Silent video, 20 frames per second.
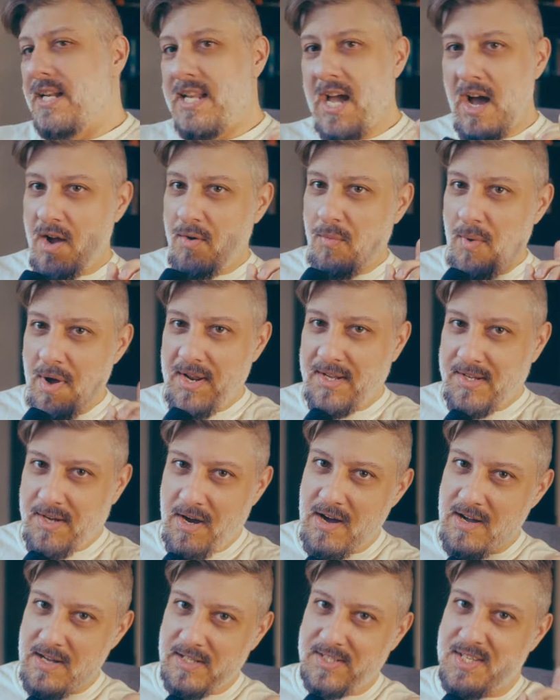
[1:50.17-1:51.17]
Now, I want to
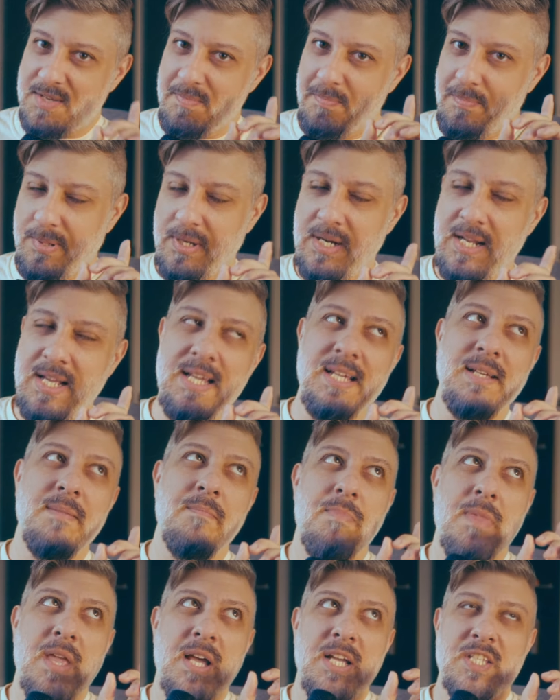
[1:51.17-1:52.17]
call some pretty
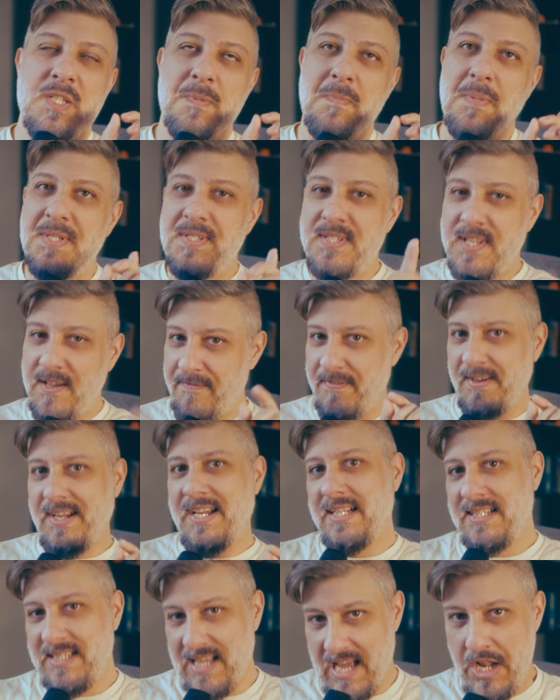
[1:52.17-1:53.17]
specific
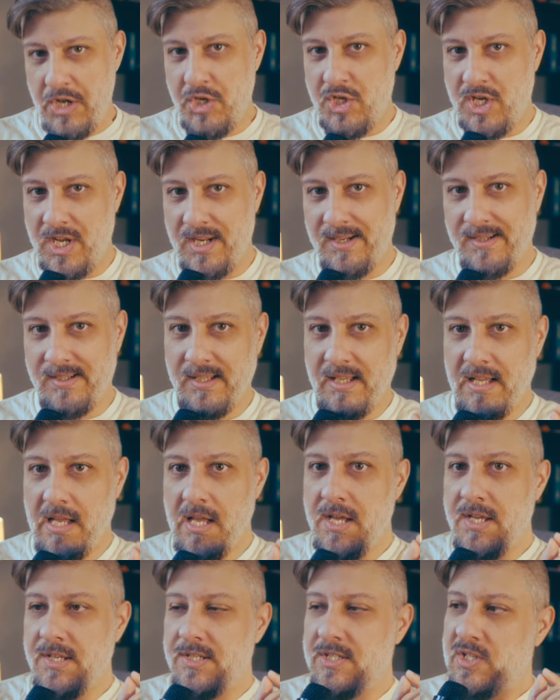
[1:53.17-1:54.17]
attention
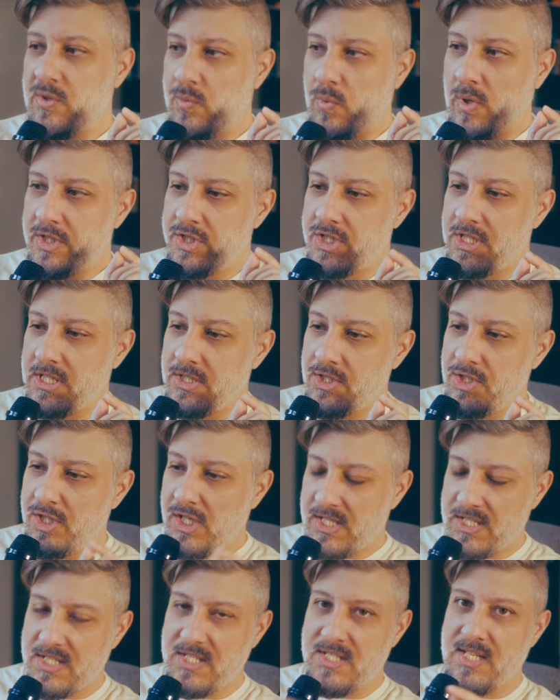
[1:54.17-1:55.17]
to what she
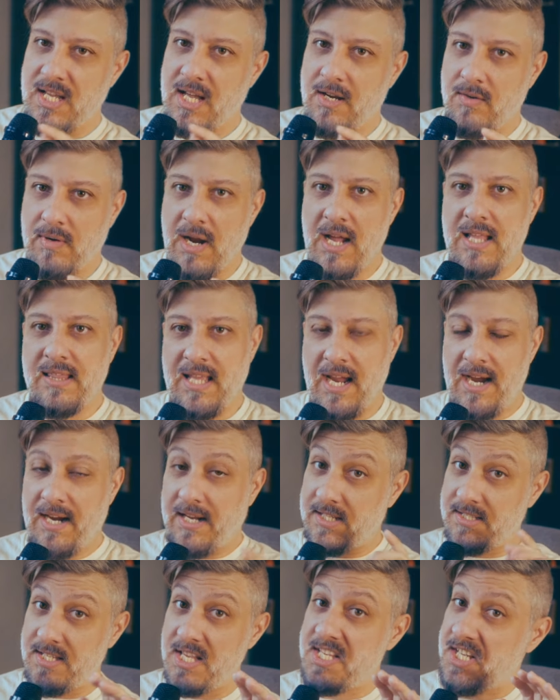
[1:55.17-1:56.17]
just said right there,
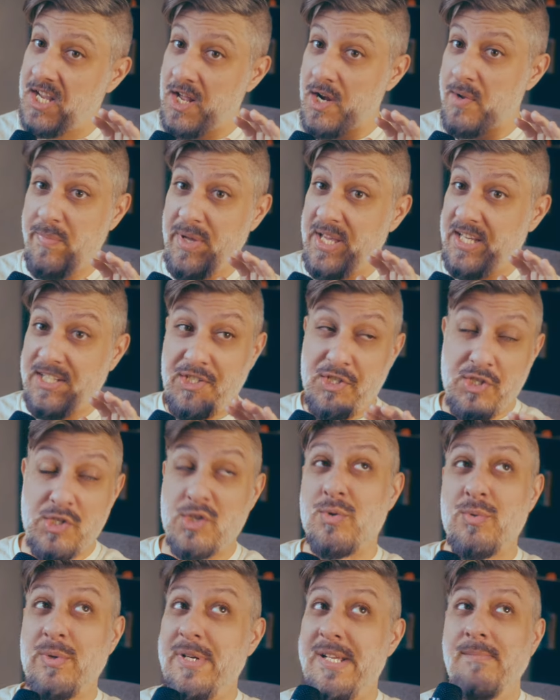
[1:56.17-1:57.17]
because it's going to be
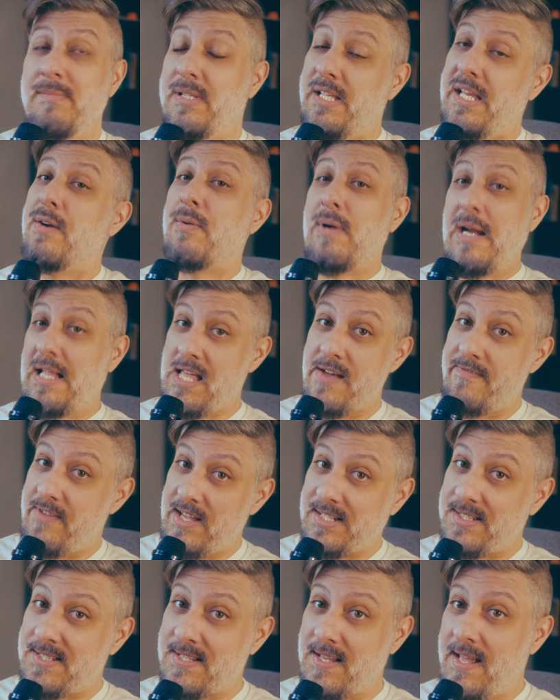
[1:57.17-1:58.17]
extremely
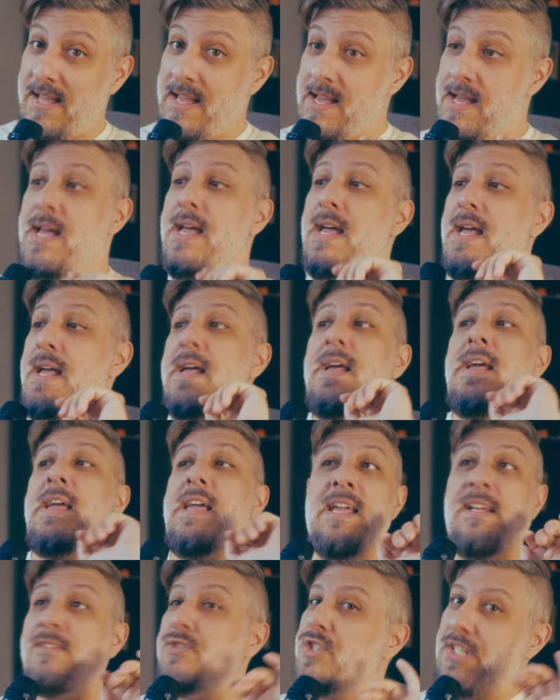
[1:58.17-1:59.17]
relevant
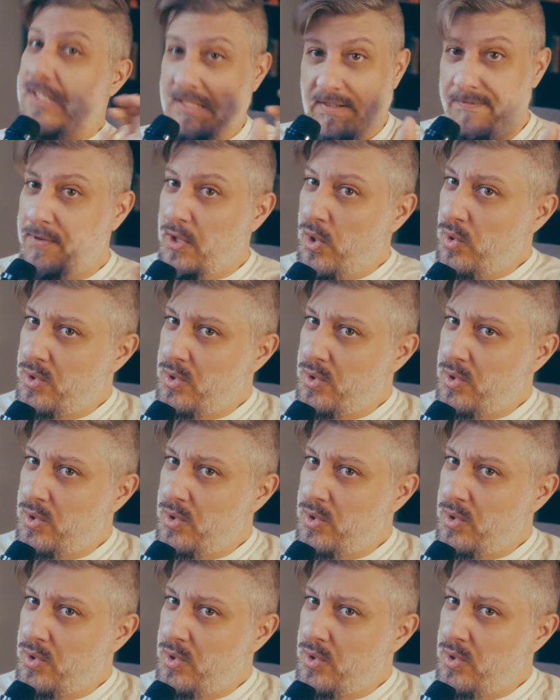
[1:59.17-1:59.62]
in just a few